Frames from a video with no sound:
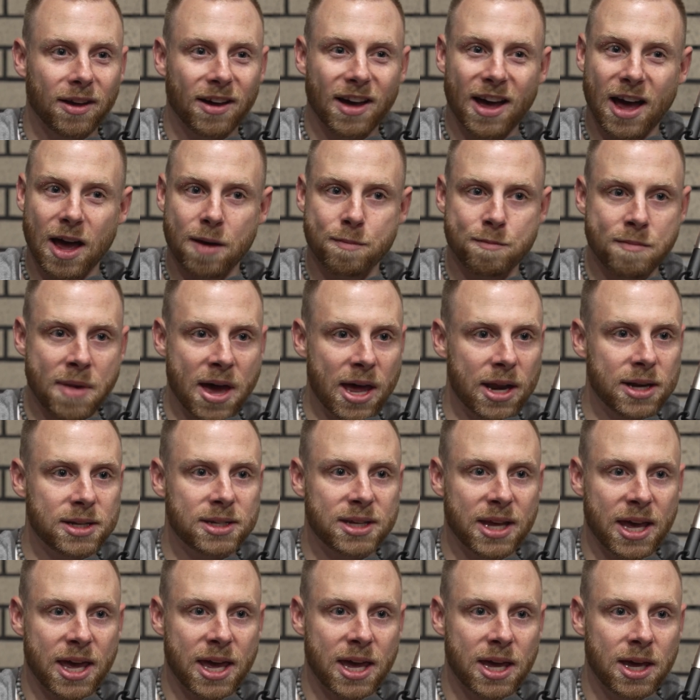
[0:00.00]
I
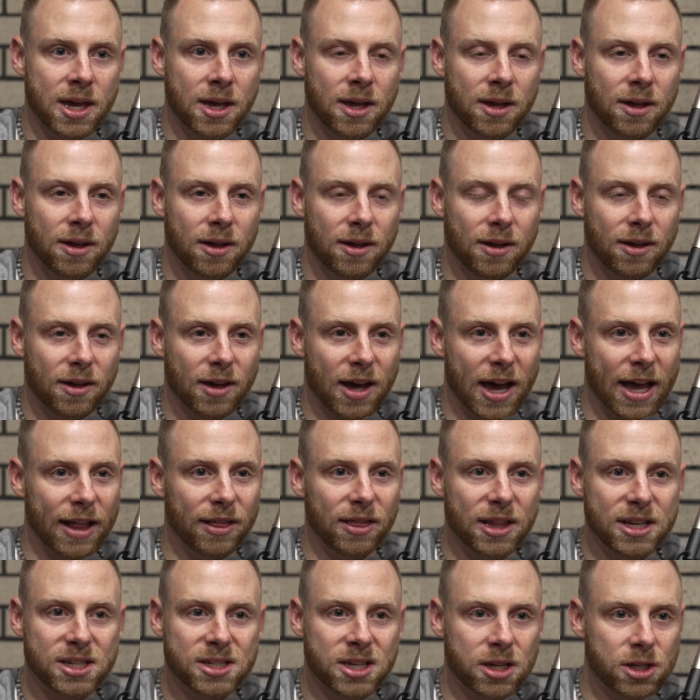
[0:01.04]
meditate, I
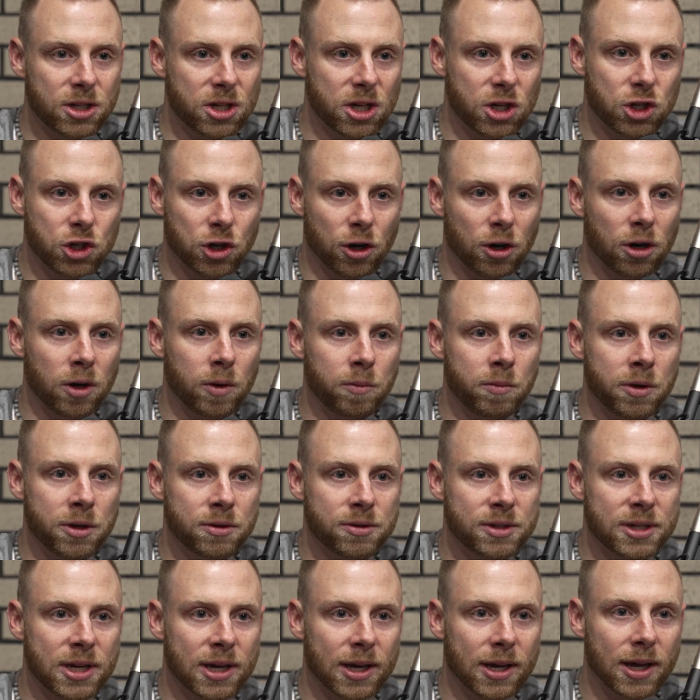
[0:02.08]
listen to journey
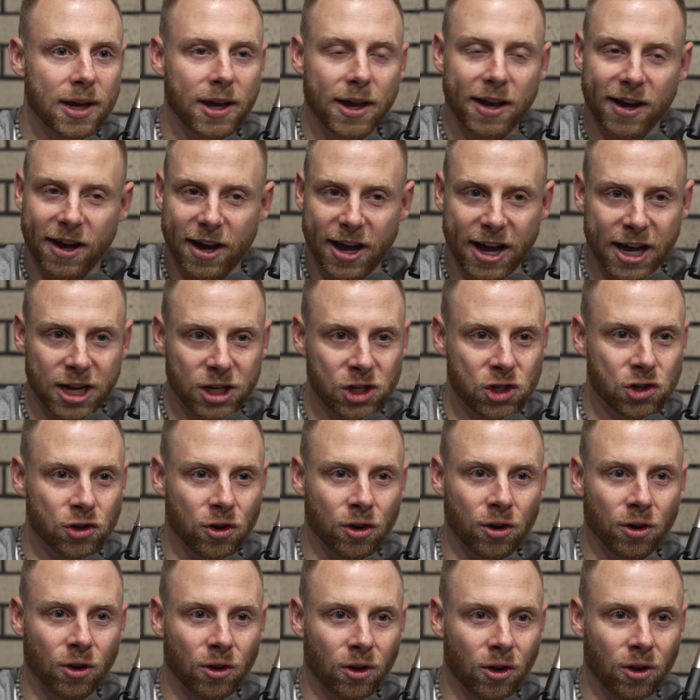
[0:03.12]
music, I
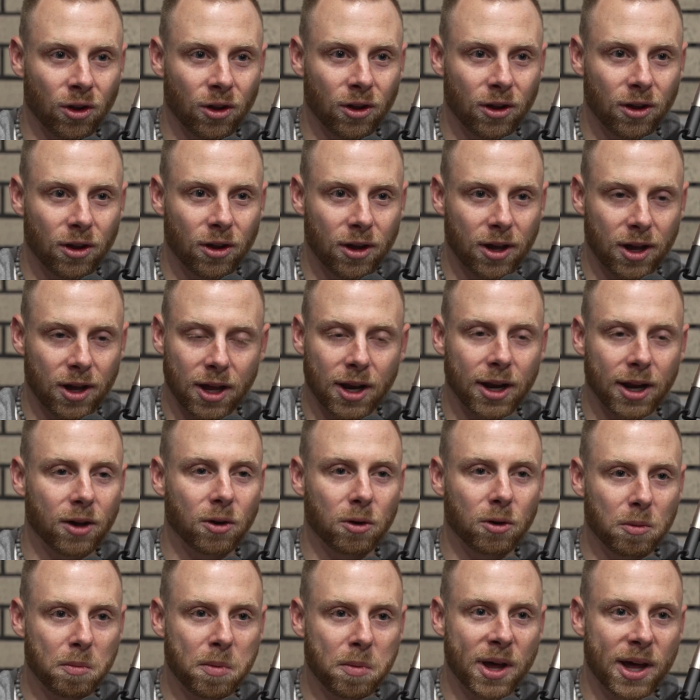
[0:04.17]
journal, and I go
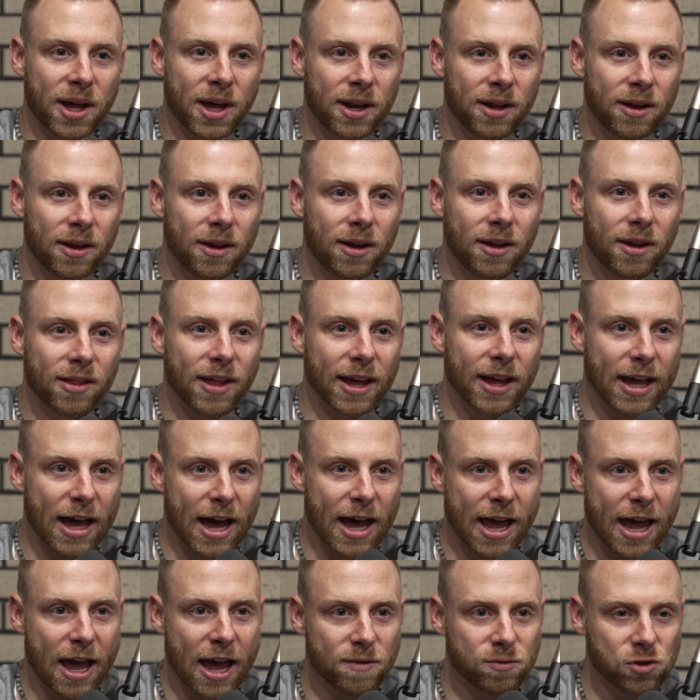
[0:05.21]
to bed. Like, I
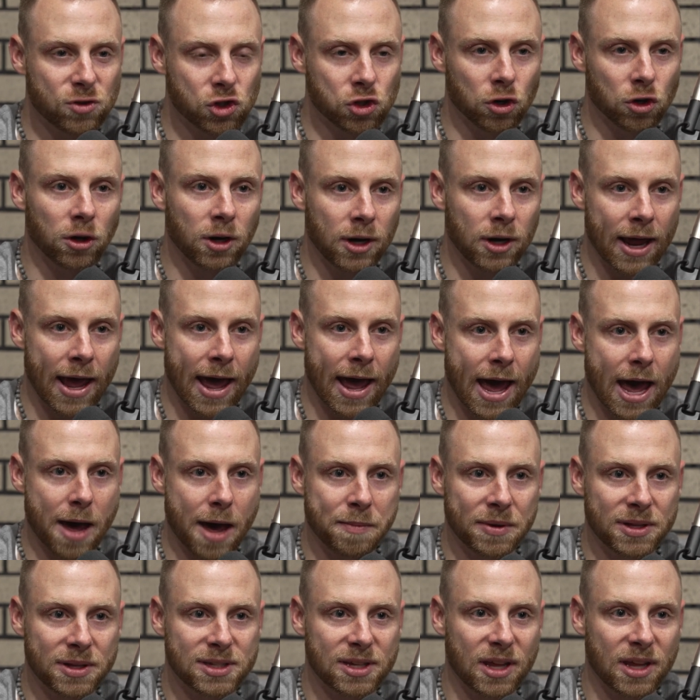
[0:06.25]
have certain
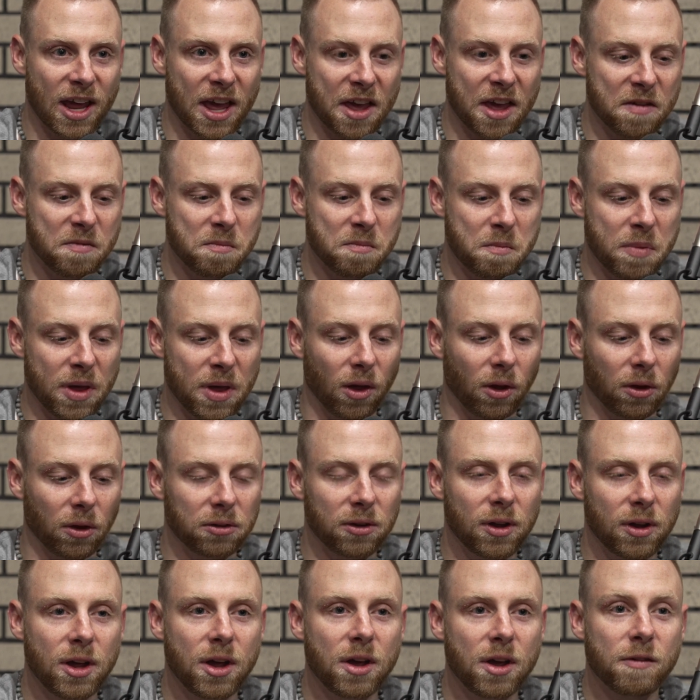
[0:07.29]
habits that I have built
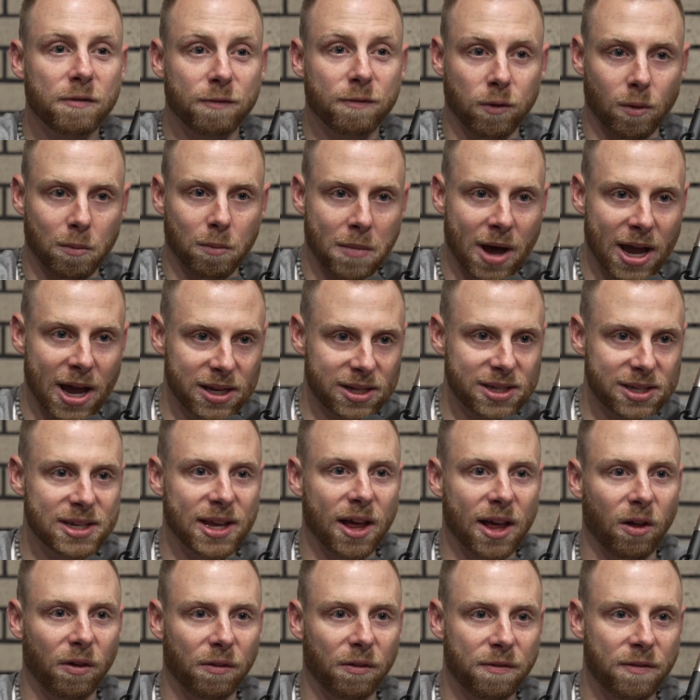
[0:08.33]
for
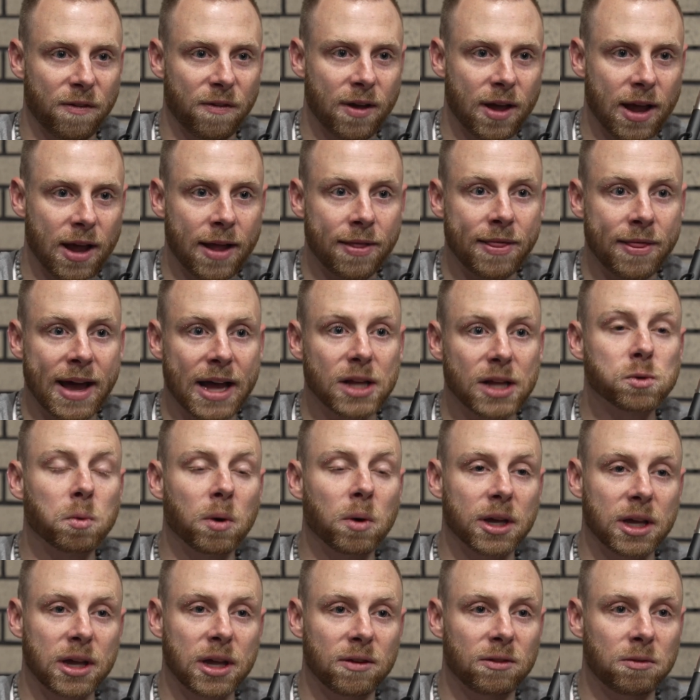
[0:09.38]
myself, and that's
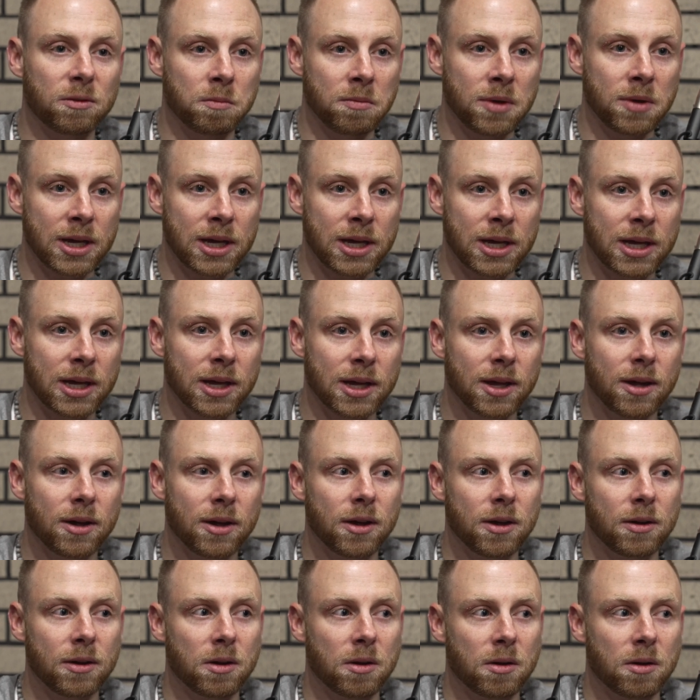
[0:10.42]
what gives me
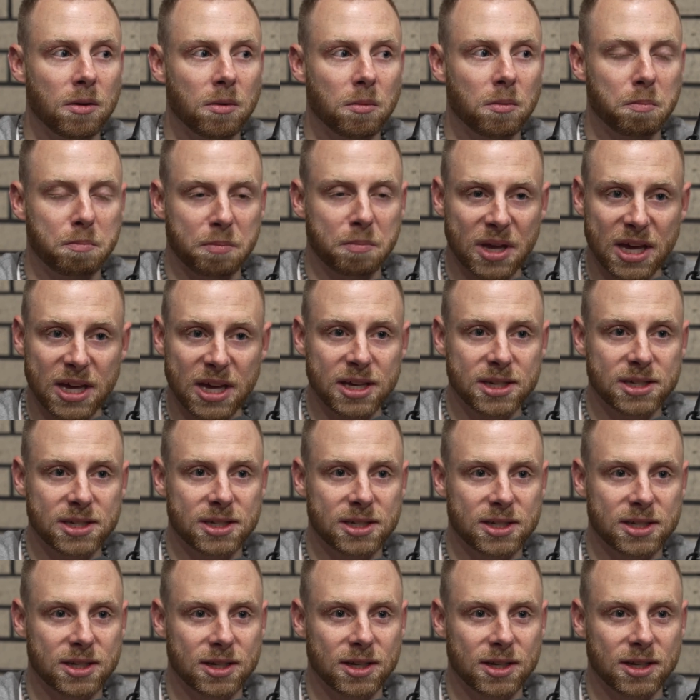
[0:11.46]
peace.